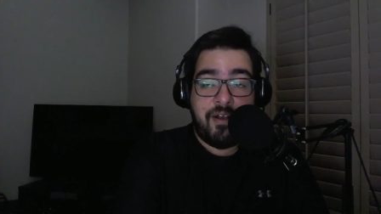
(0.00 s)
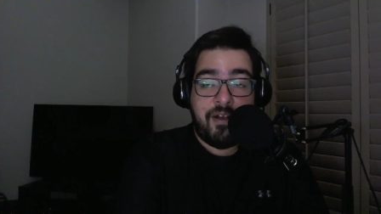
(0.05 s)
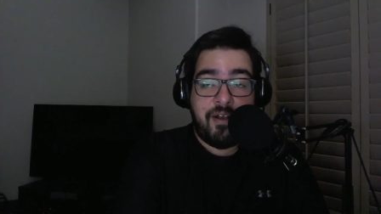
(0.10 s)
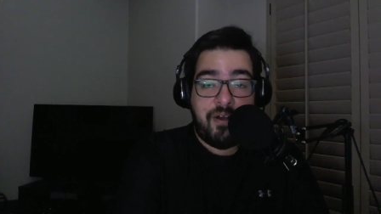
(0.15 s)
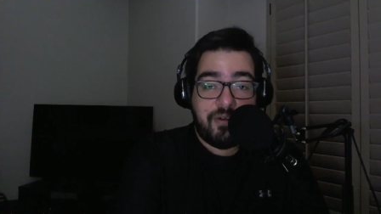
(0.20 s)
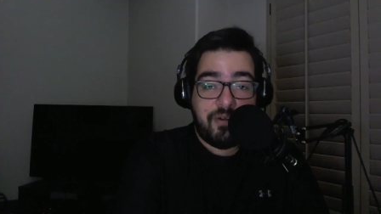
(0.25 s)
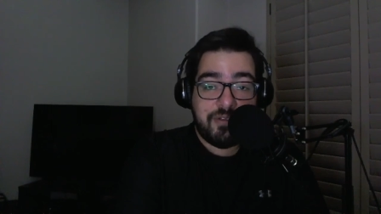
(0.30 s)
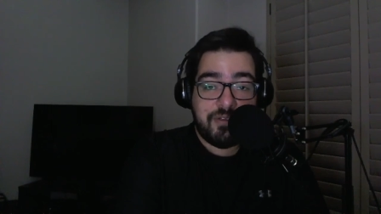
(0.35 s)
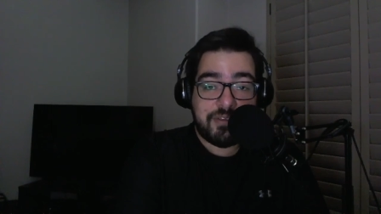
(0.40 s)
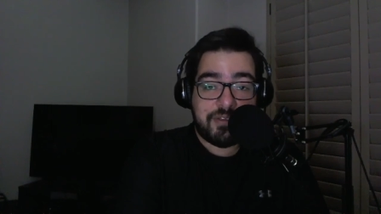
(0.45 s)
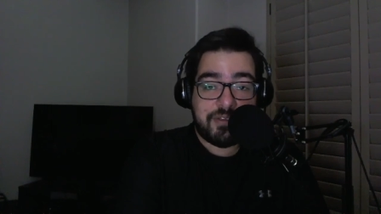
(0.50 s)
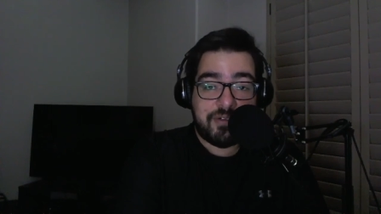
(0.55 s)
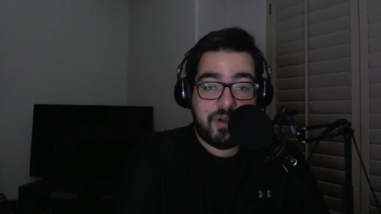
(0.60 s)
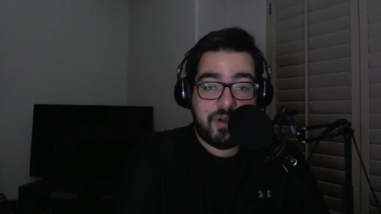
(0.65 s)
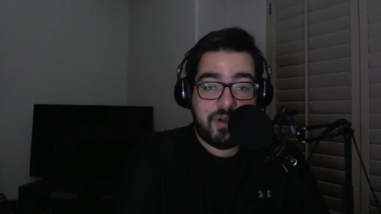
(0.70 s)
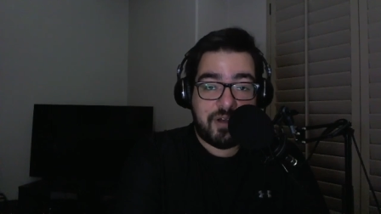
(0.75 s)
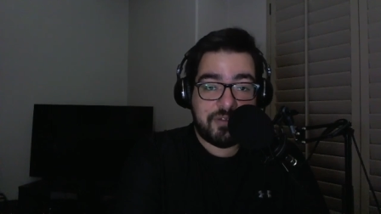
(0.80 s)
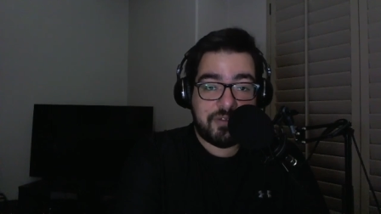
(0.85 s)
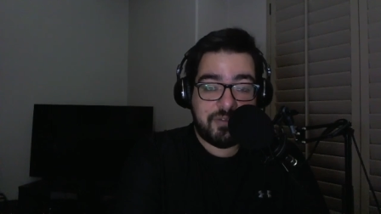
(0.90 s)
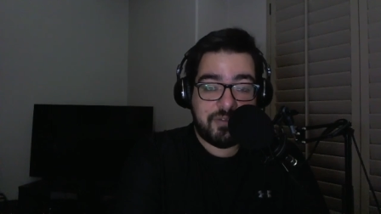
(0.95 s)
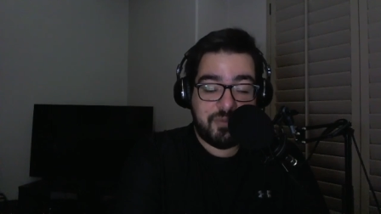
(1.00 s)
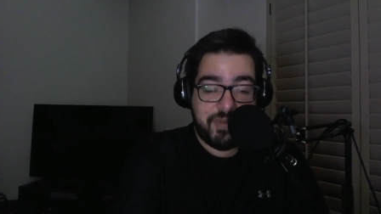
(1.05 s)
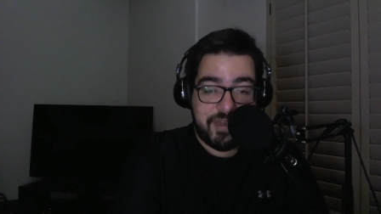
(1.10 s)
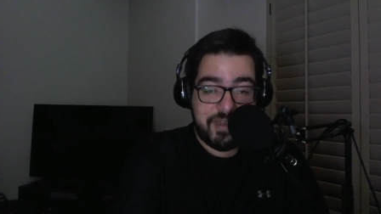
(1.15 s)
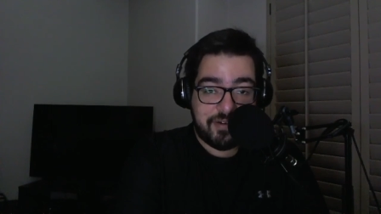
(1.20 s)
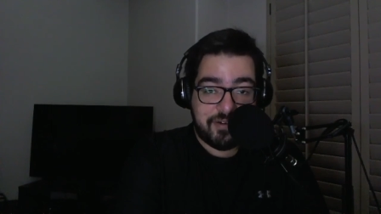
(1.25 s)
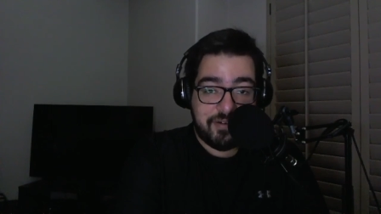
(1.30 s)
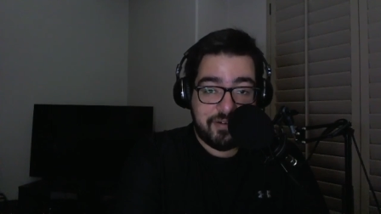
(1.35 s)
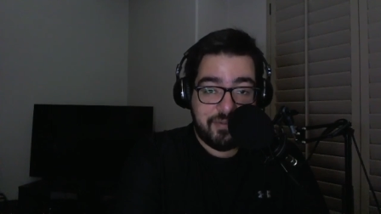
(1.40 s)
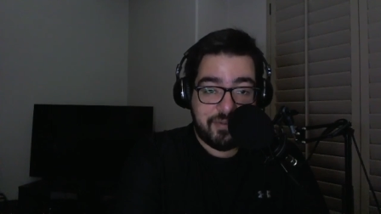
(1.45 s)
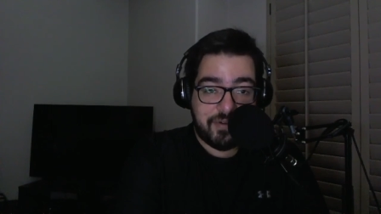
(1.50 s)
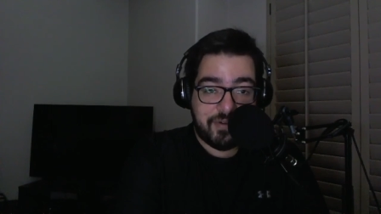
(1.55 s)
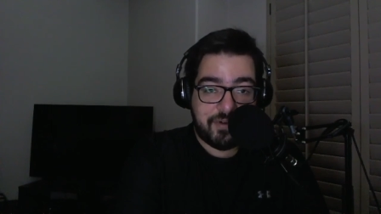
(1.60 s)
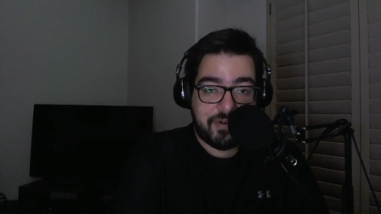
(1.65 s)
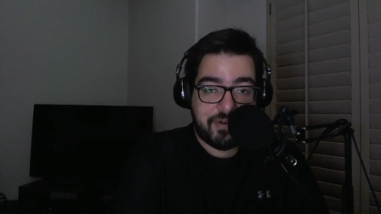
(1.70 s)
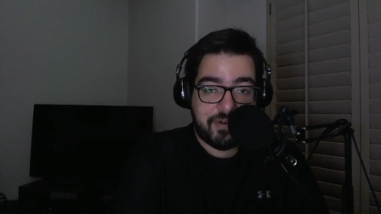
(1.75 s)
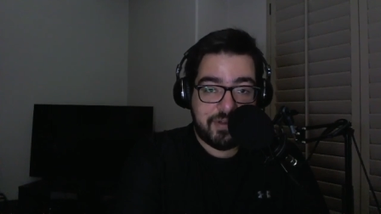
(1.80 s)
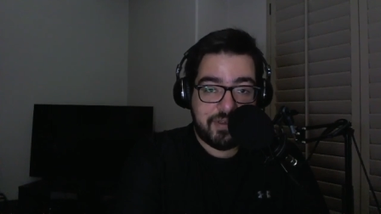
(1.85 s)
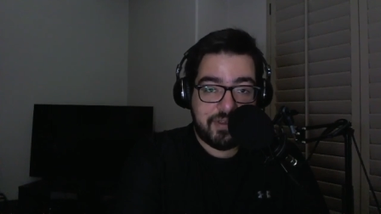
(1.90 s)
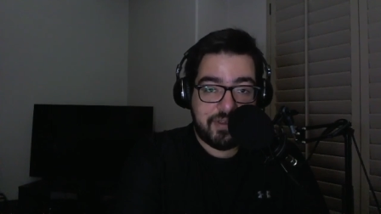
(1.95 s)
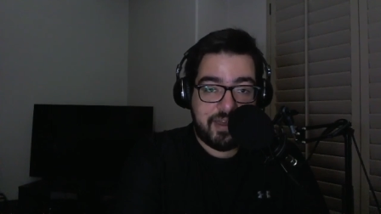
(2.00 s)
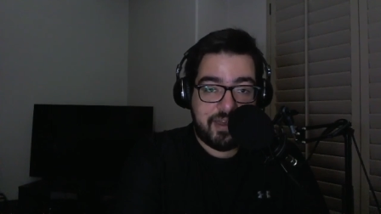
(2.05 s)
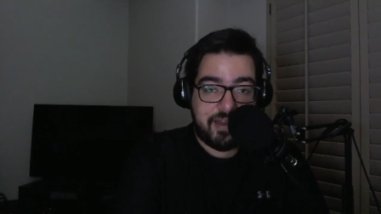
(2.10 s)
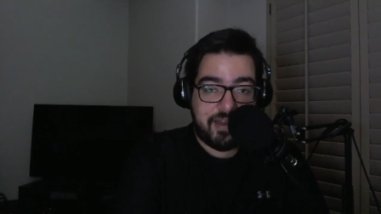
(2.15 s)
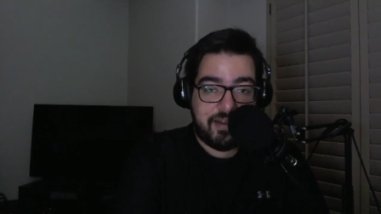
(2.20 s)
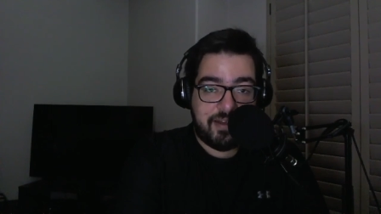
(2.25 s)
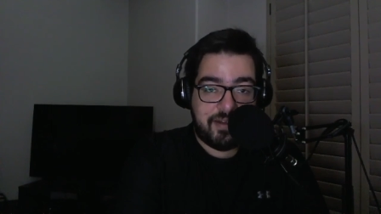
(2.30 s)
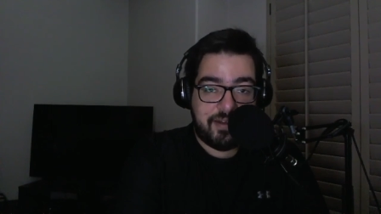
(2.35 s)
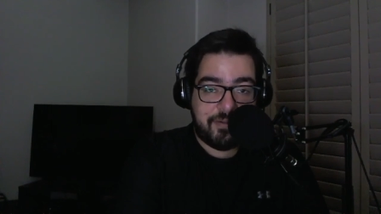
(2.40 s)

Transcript: Also on Twitter, we're very uh,